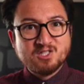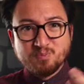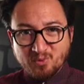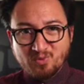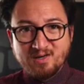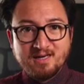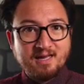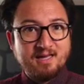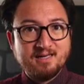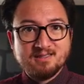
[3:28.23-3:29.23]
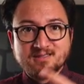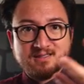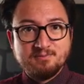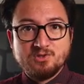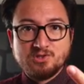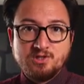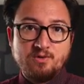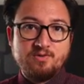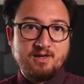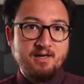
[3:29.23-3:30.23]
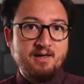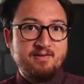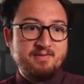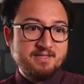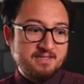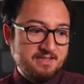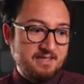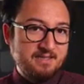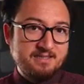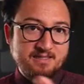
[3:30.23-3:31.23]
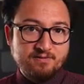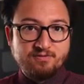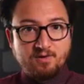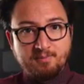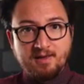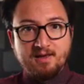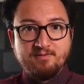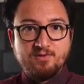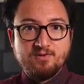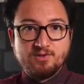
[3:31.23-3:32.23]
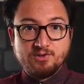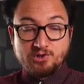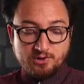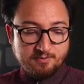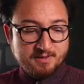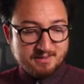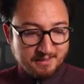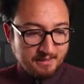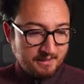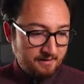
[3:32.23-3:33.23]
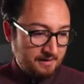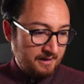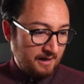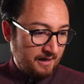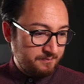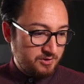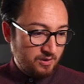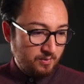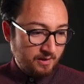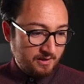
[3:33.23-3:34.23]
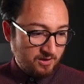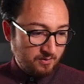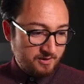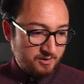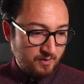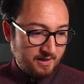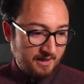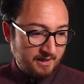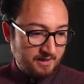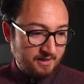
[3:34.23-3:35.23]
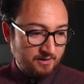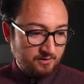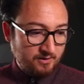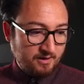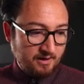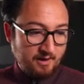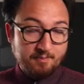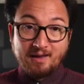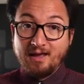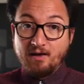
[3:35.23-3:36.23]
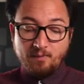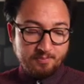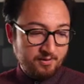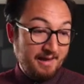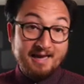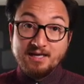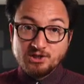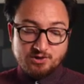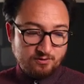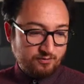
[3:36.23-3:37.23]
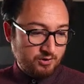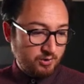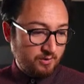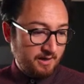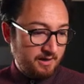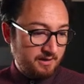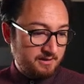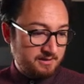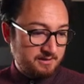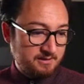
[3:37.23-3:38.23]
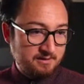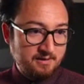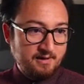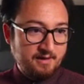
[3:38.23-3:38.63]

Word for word: explore it and um, just know that this is the default behavior that you should be seeing. Um, so as always, we can look up help, H for shorthand,